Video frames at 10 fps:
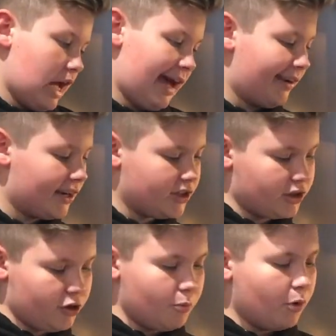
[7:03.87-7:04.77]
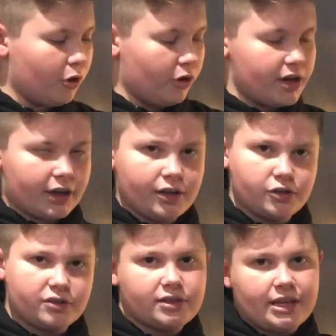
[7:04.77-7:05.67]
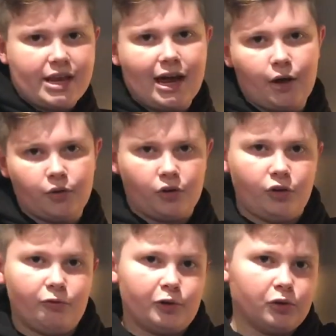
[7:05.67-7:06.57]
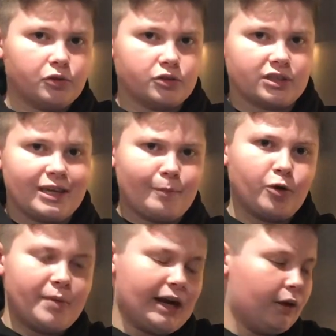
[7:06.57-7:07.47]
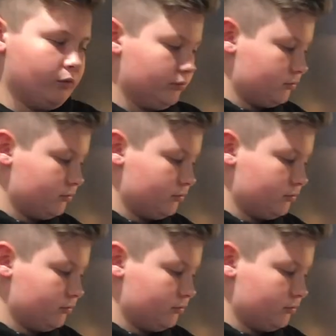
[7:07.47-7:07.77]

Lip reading: and as you do more you can just see how the colour will just keep coming out.